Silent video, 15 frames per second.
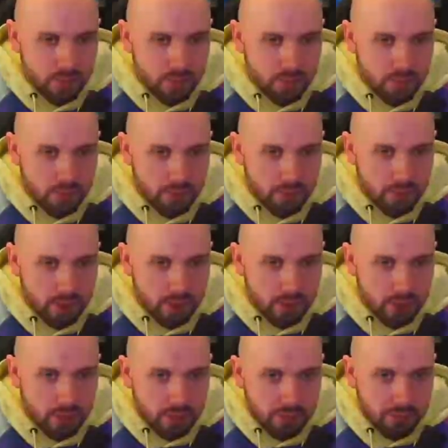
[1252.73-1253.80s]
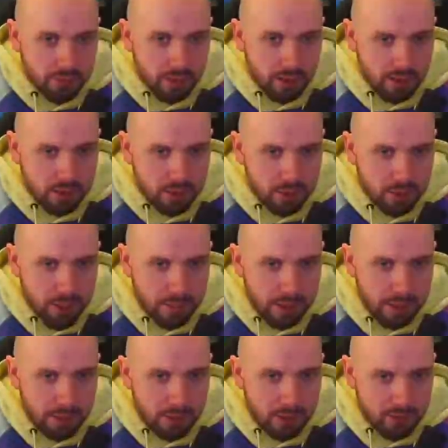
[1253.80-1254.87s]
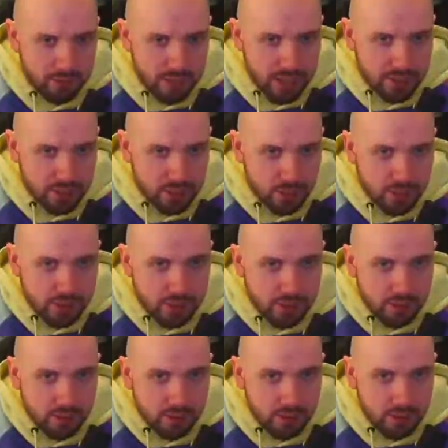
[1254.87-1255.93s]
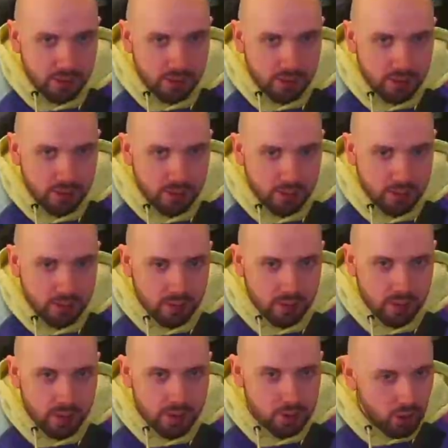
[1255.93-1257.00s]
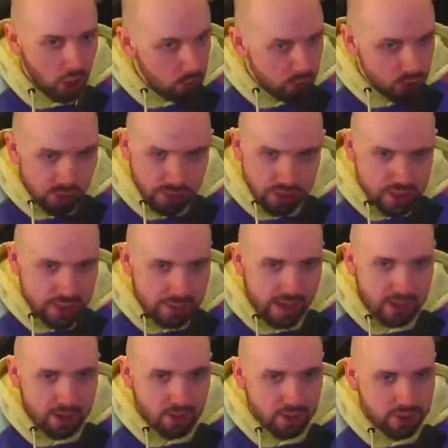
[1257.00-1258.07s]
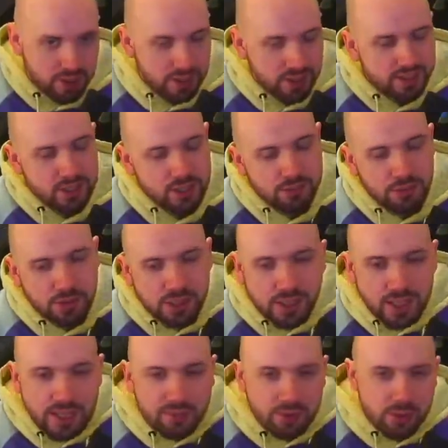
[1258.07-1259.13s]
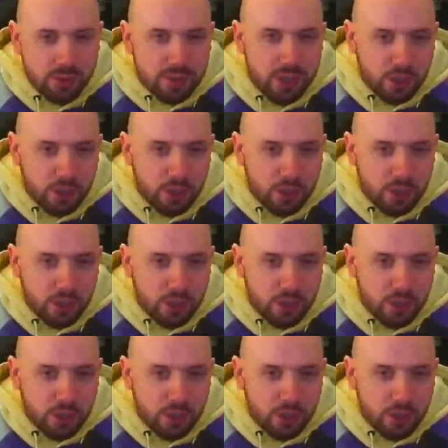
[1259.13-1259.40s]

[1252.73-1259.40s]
But I'm not too bothered about you doing that back post rotation as well. Don't join your teammate in the cut. So this is something you keep doing.